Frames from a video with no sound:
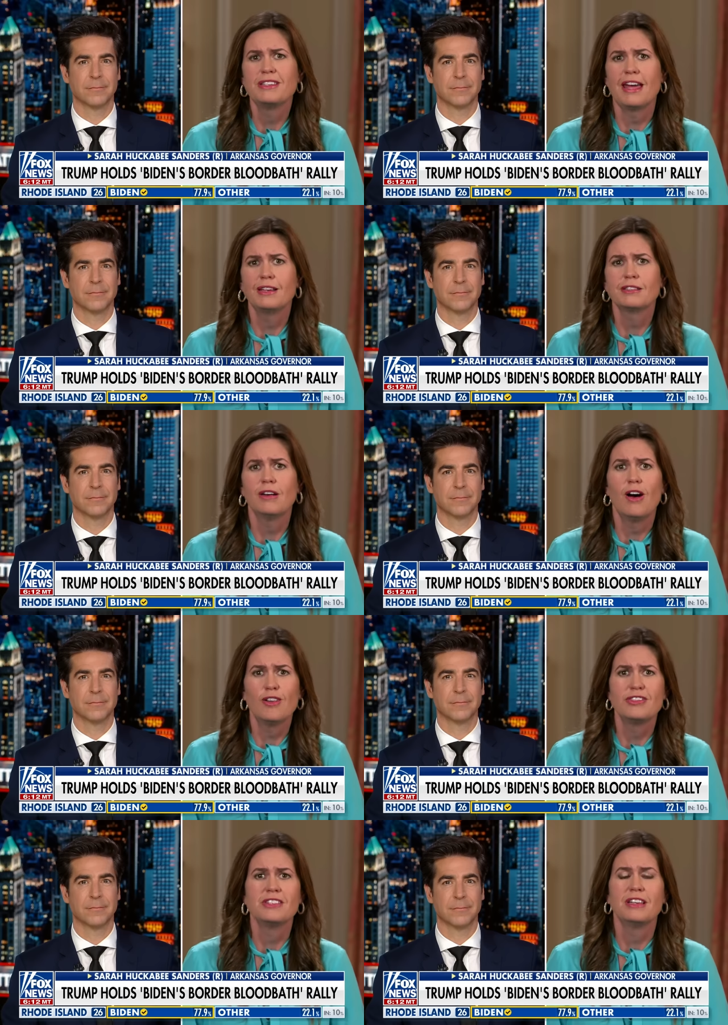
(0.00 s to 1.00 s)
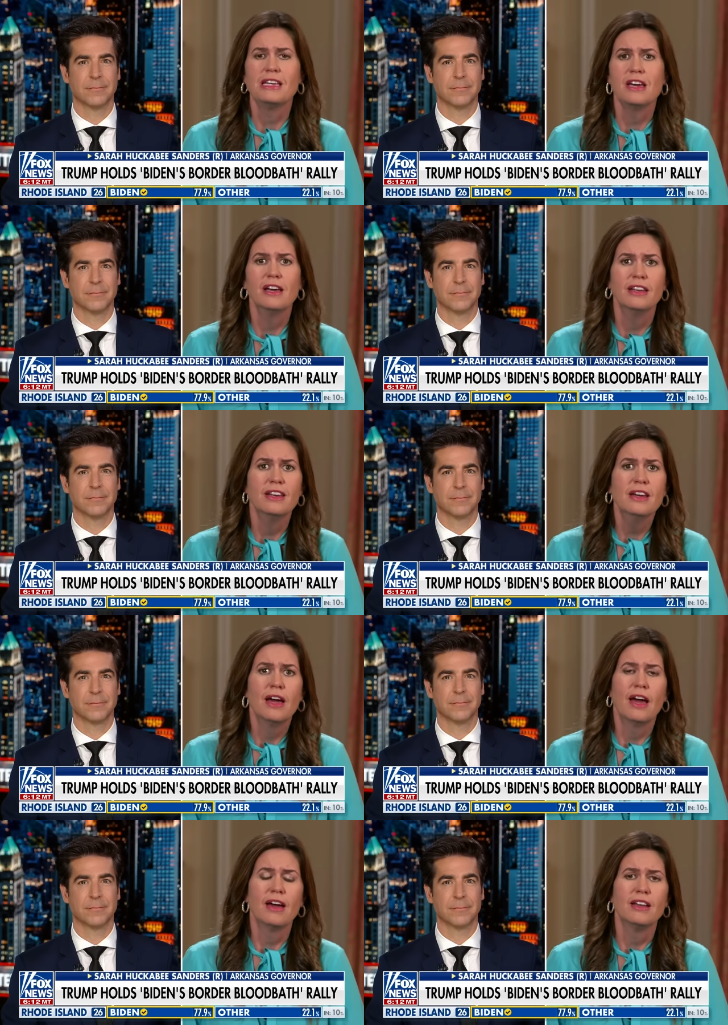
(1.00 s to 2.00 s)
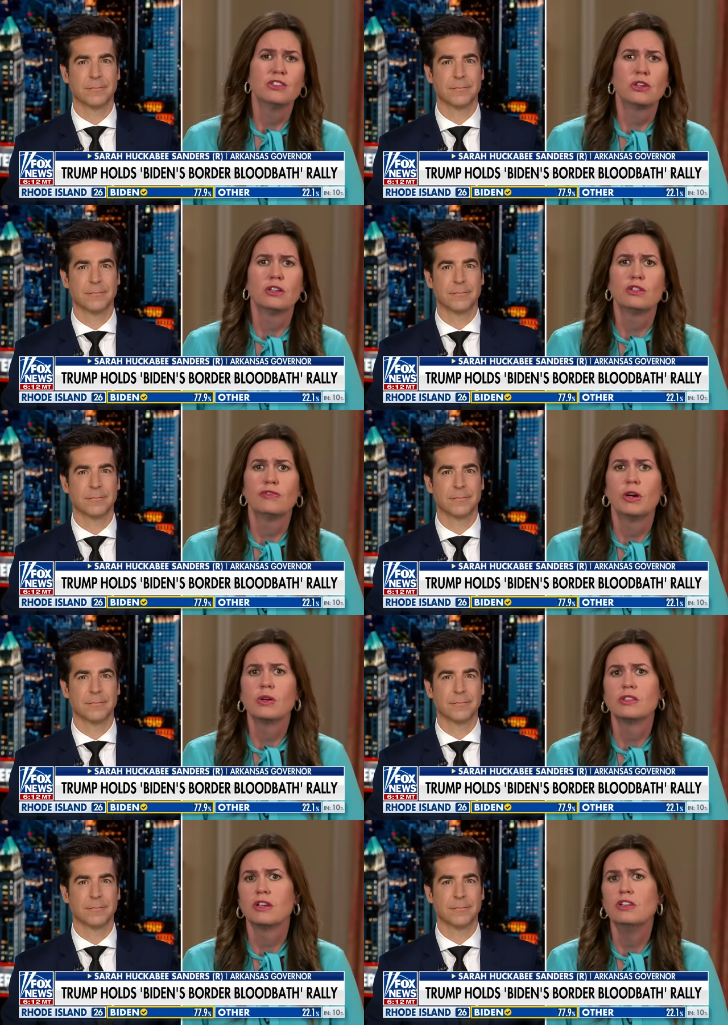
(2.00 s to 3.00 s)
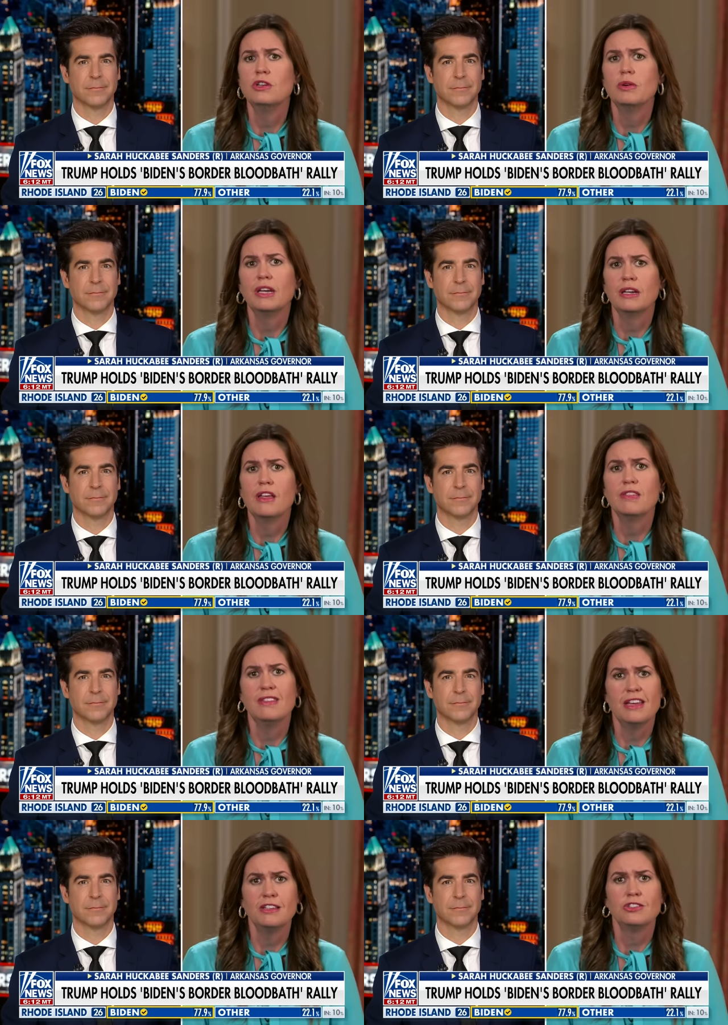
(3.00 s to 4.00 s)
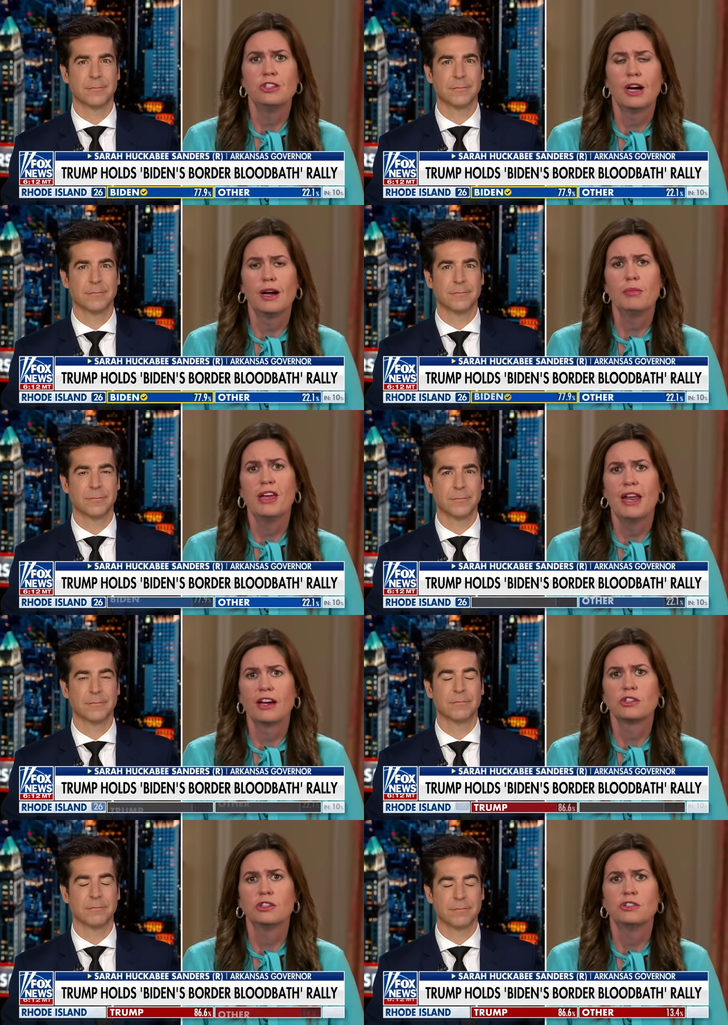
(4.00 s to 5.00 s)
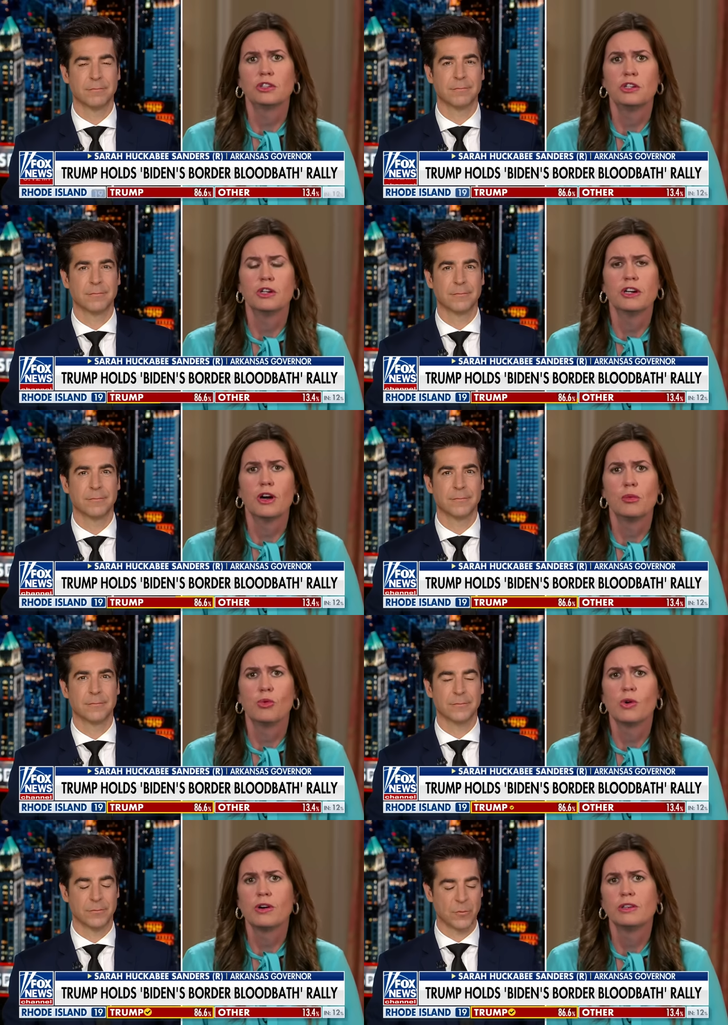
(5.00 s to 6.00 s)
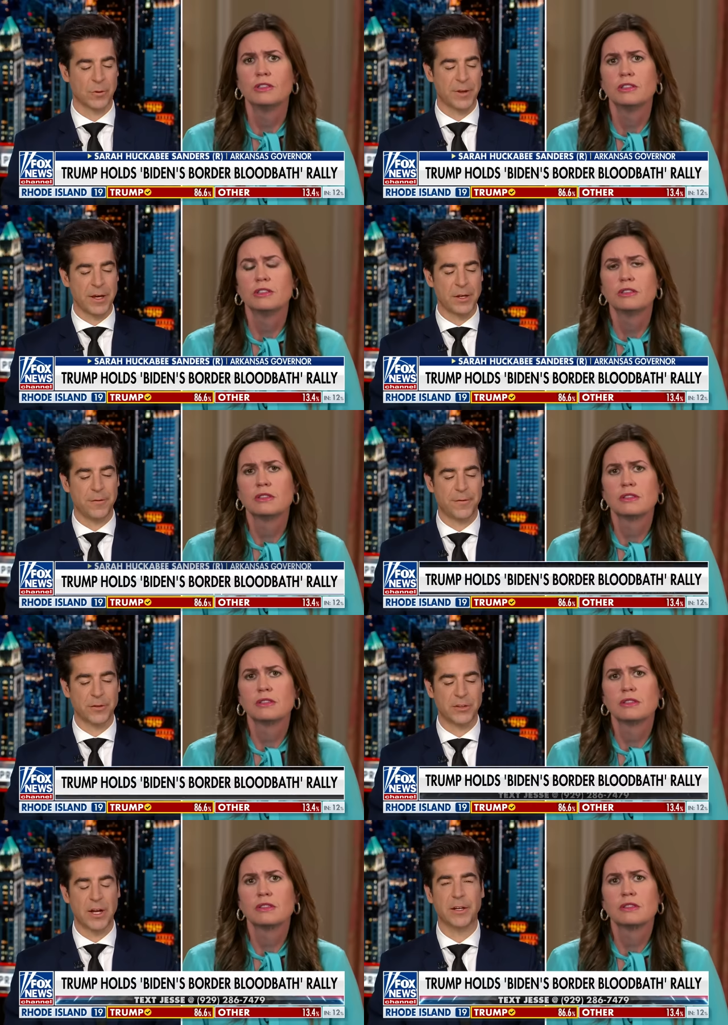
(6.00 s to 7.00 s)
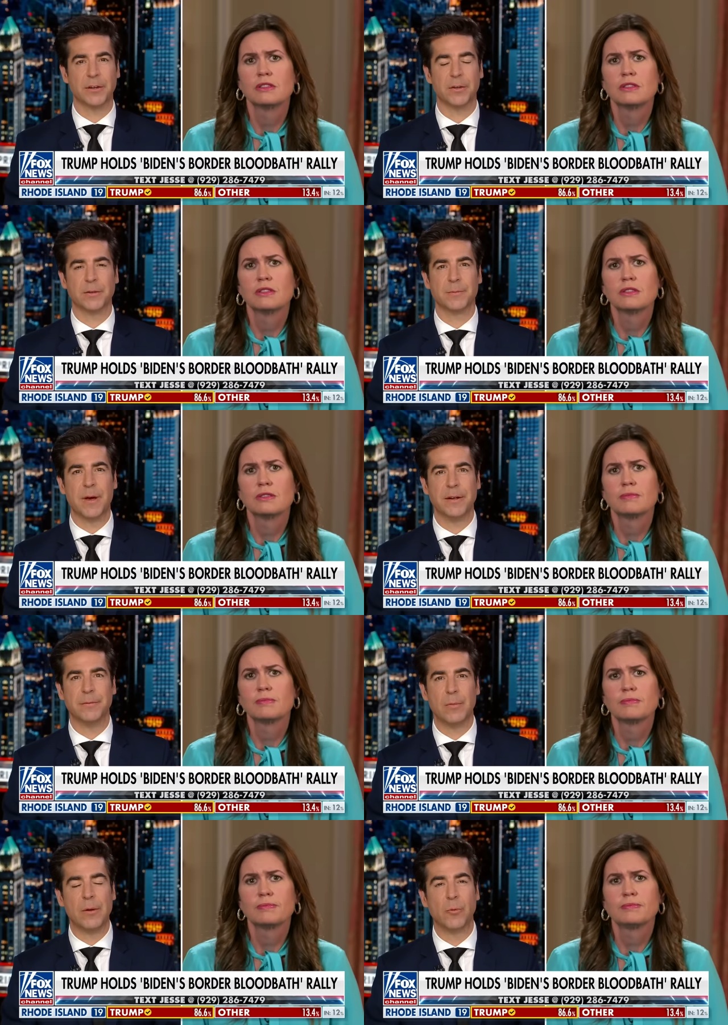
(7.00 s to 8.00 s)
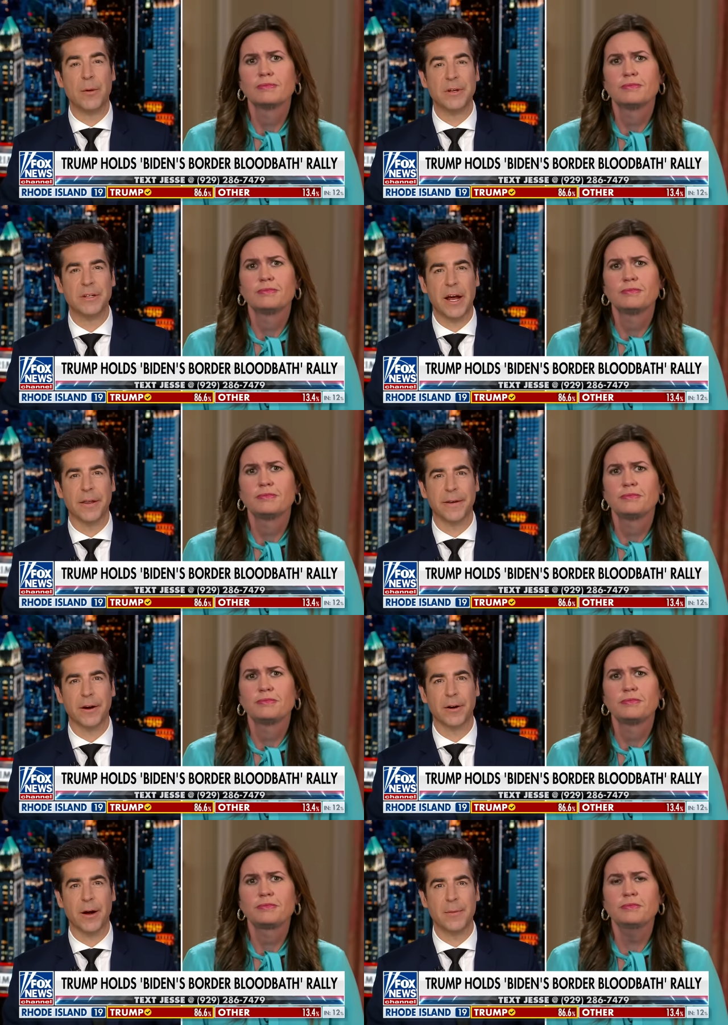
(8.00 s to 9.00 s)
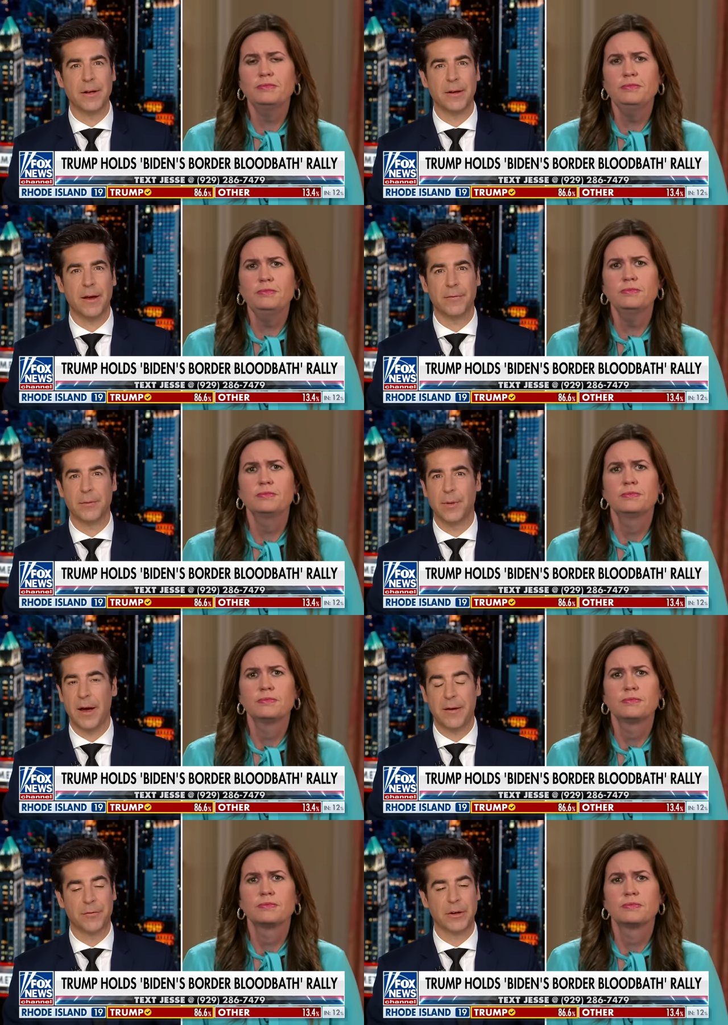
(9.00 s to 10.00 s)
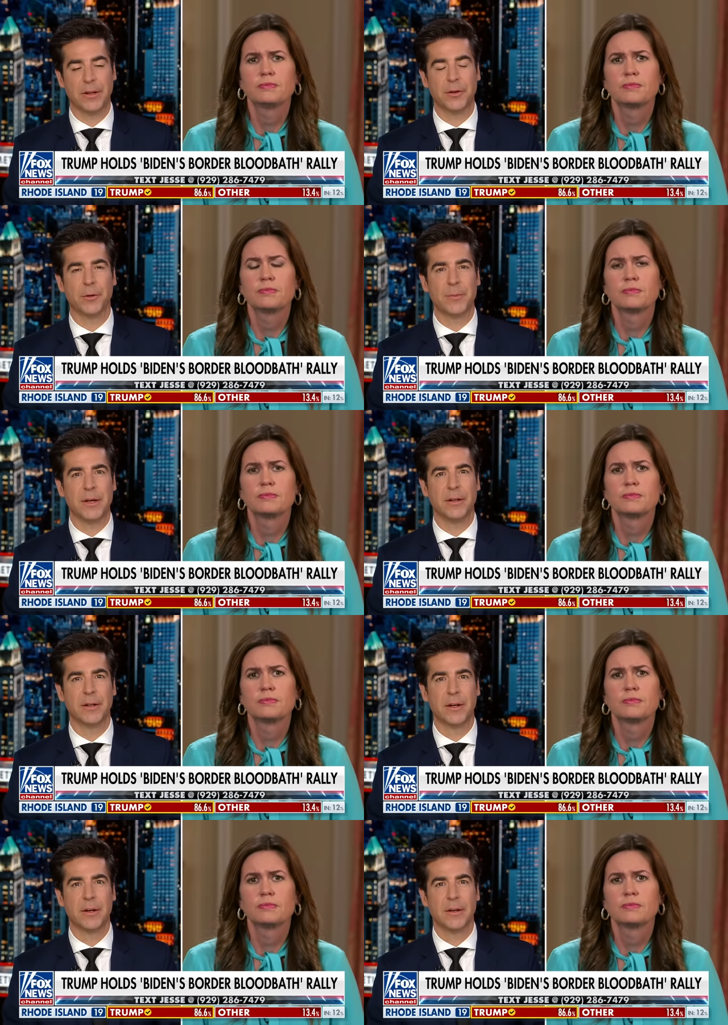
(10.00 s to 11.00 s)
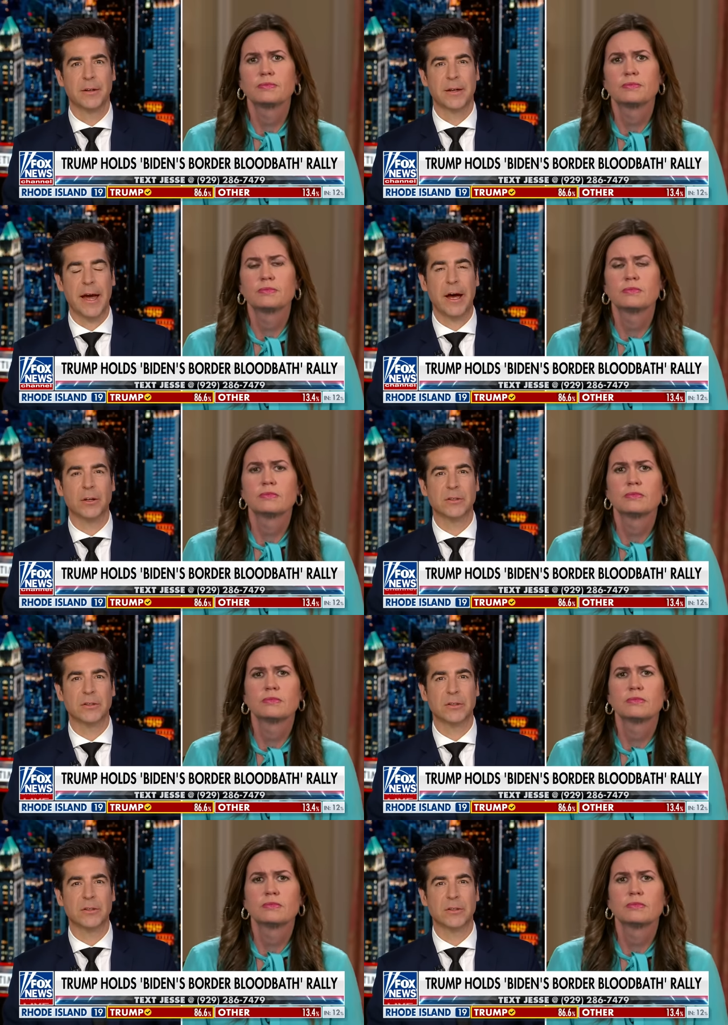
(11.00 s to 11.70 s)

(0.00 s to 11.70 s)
Speaker 1: takes office again and starts to focus on doing his job and actually securing our border.
Speaker 2: Well, thank you for sending those men and women down there. I mean, every little bit counts.